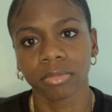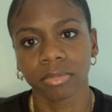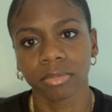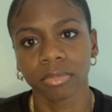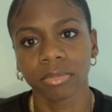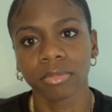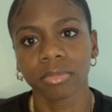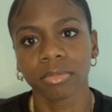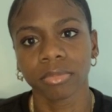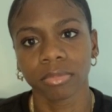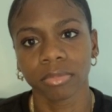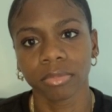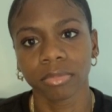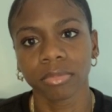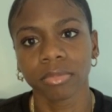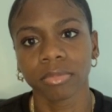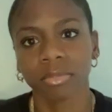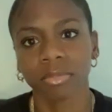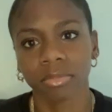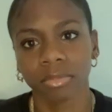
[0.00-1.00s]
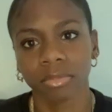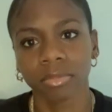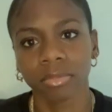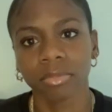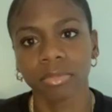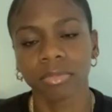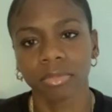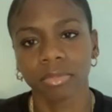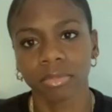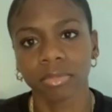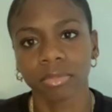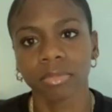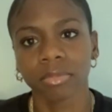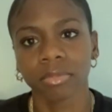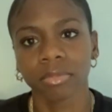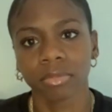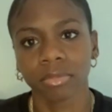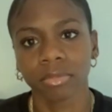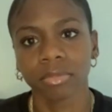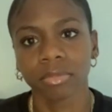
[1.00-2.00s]

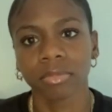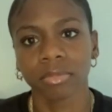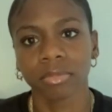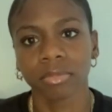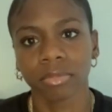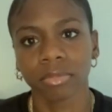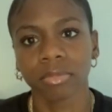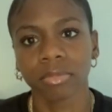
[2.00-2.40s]
No words are spoken by the person on screen.